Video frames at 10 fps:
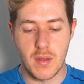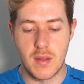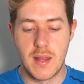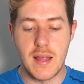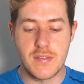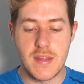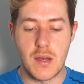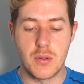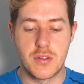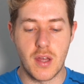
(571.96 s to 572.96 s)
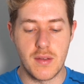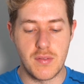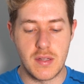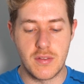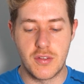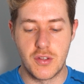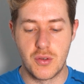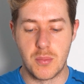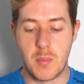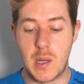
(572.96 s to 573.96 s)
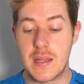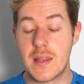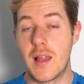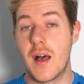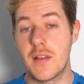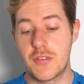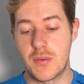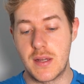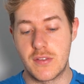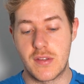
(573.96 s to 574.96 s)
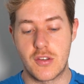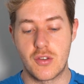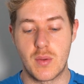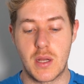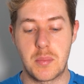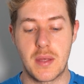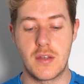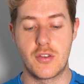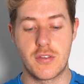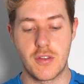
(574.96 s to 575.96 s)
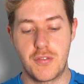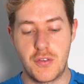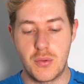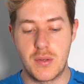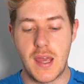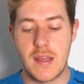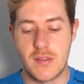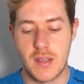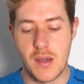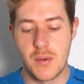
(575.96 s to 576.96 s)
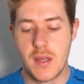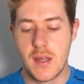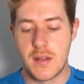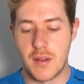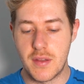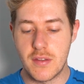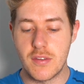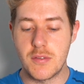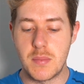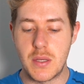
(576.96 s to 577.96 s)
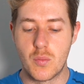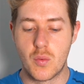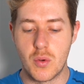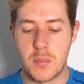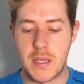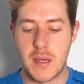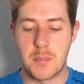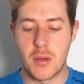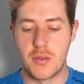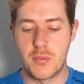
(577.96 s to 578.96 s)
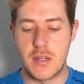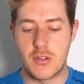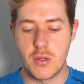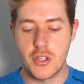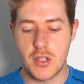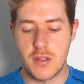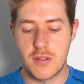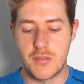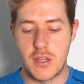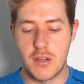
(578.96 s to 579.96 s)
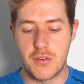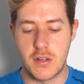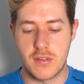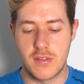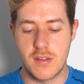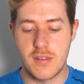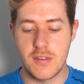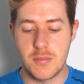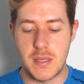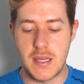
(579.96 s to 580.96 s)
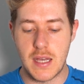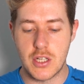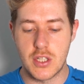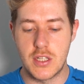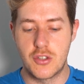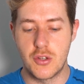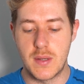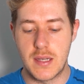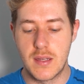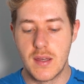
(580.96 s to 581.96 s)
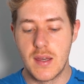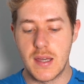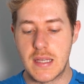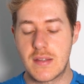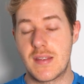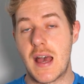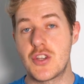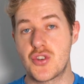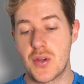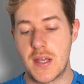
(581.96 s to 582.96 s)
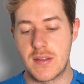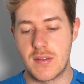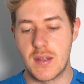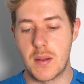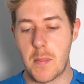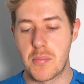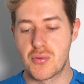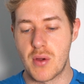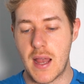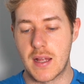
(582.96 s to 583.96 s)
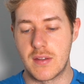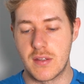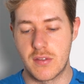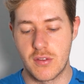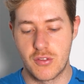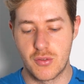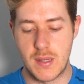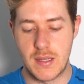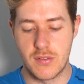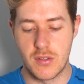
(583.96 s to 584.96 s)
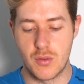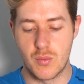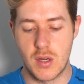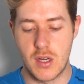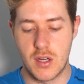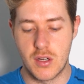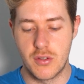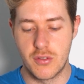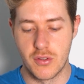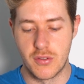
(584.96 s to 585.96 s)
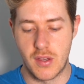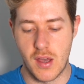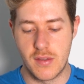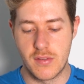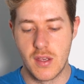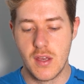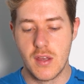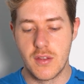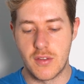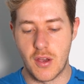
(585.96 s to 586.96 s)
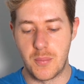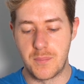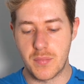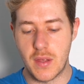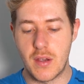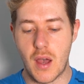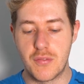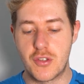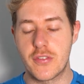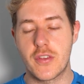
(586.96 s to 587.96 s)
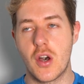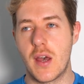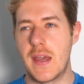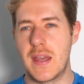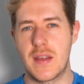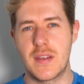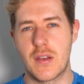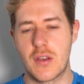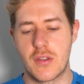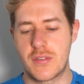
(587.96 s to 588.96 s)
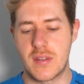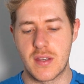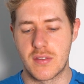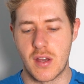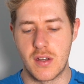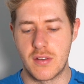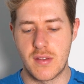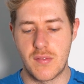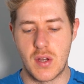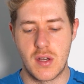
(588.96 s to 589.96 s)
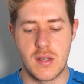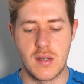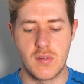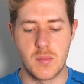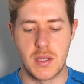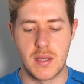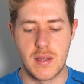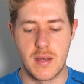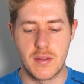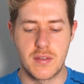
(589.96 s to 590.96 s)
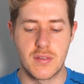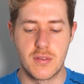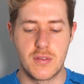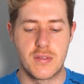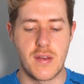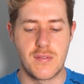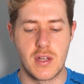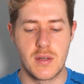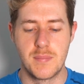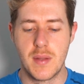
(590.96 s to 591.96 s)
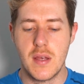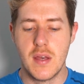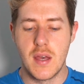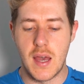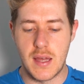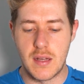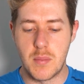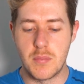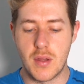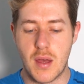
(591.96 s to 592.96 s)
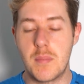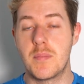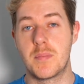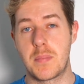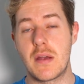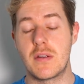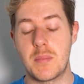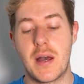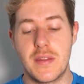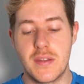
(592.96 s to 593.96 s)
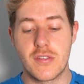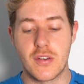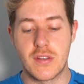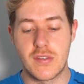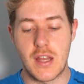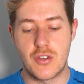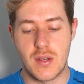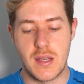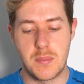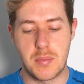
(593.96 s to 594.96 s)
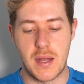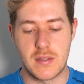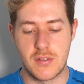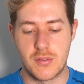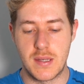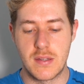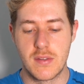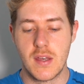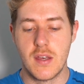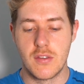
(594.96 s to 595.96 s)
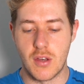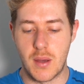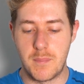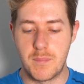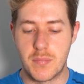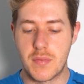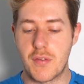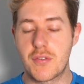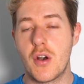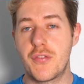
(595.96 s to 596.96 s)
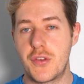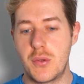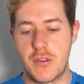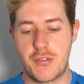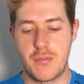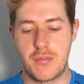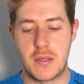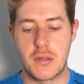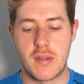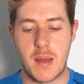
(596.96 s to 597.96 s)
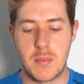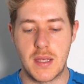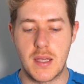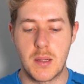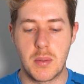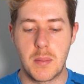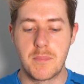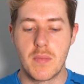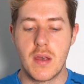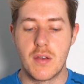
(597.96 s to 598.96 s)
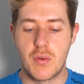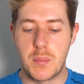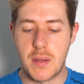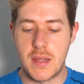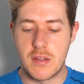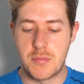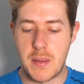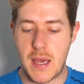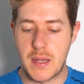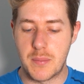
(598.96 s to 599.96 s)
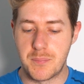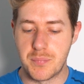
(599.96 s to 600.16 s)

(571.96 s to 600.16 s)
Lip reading: let's now dive into my last range session when I played just a few days ago. Now this is me warming up on the range. I want to show you this video first because this is me actually doing exaggerated practice swings and rehearsals, guys. So here I've just got I think I've got a 6 iron or 7 iron here, something like that. I think this is a 7 iron. And bear in mind, these are exaggerated practice swings. So I've got a few different feels happening here, but if we play this back,